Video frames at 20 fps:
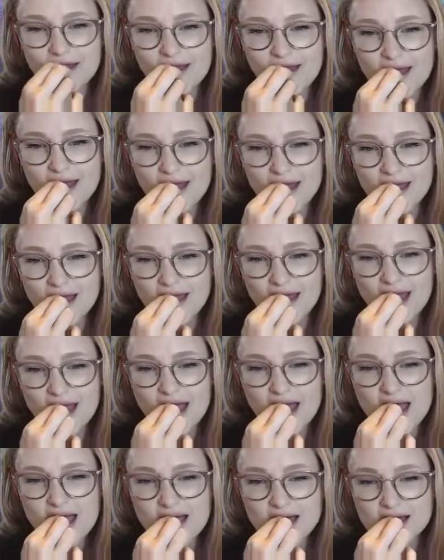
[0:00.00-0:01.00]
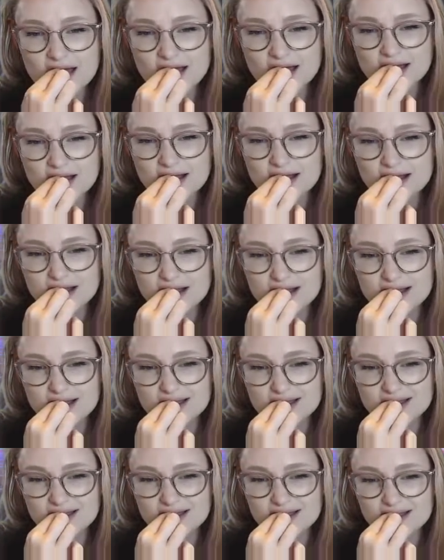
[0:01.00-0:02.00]

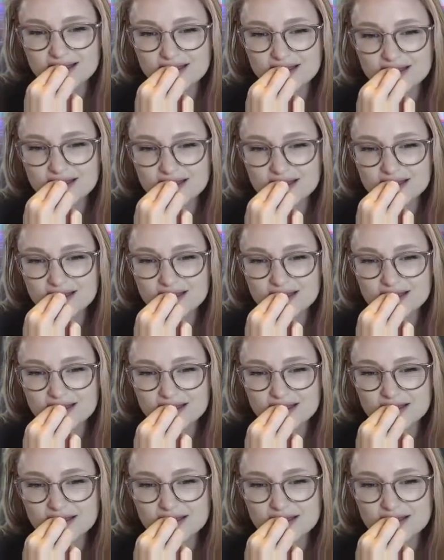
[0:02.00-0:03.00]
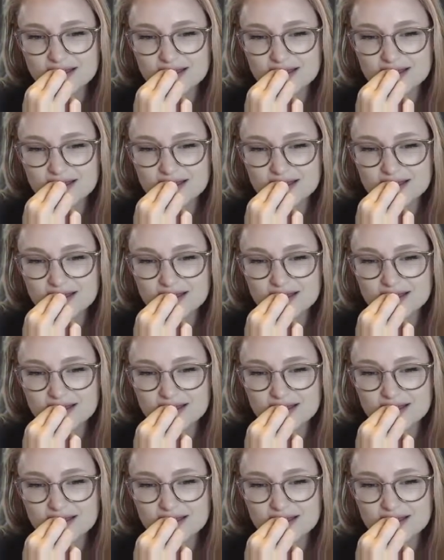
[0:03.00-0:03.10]
Nobody speaks.